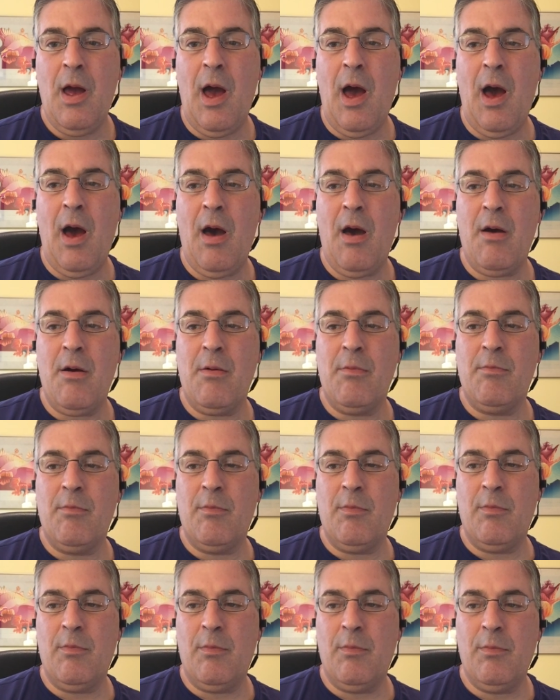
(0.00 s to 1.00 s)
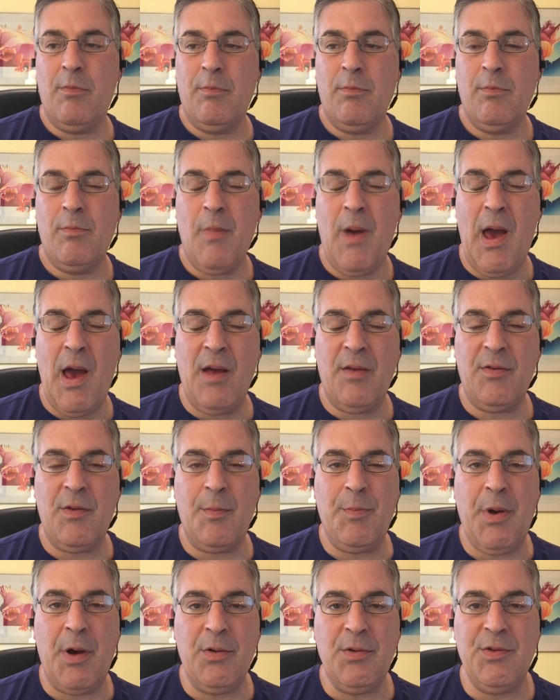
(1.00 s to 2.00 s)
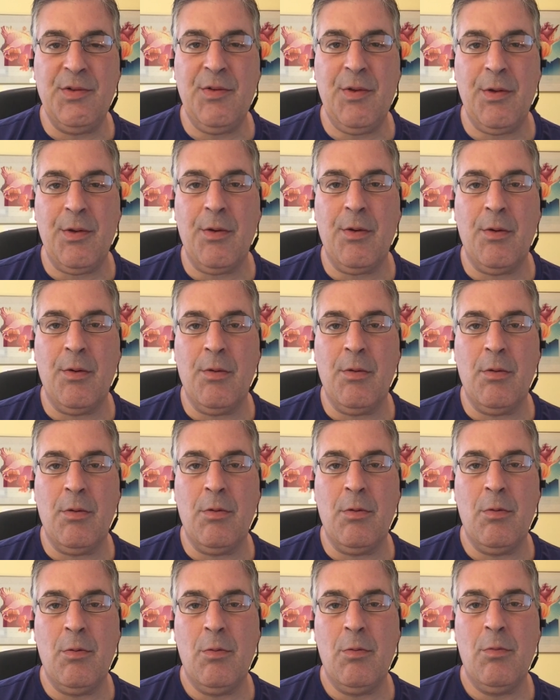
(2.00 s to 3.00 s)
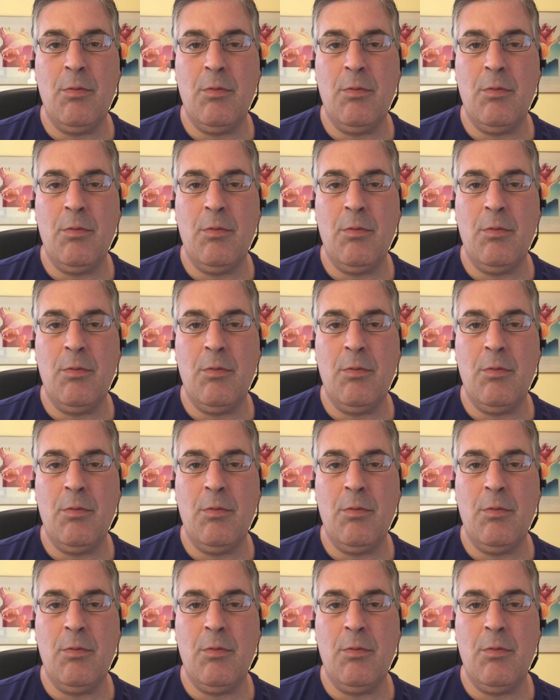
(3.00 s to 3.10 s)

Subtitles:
as opposed to